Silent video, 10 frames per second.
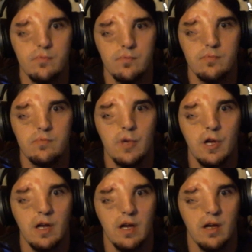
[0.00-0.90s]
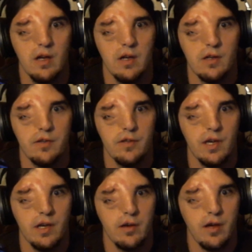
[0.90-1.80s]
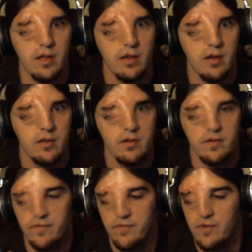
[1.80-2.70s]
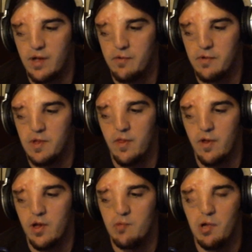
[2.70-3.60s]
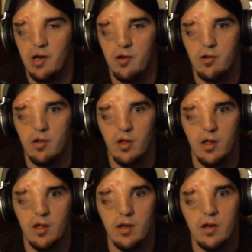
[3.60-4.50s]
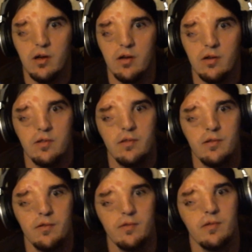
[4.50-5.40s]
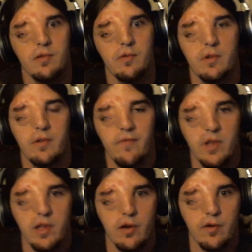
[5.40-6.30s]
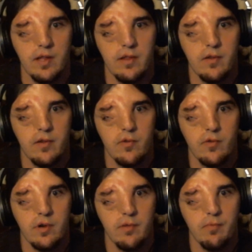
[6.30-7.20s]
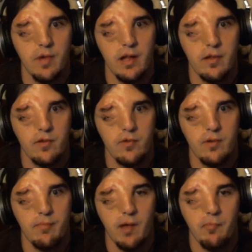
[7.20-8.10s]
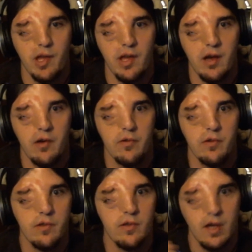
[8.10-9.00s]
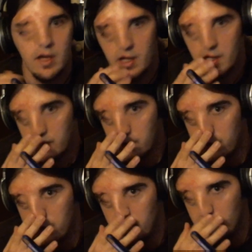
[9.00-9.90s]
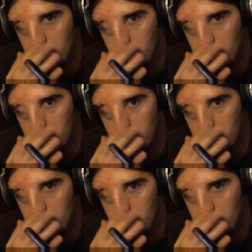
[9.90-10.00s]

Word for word: mm-hmm. Yeah, I kind of, I really thought about uh, doing a video at the store at a store by my house because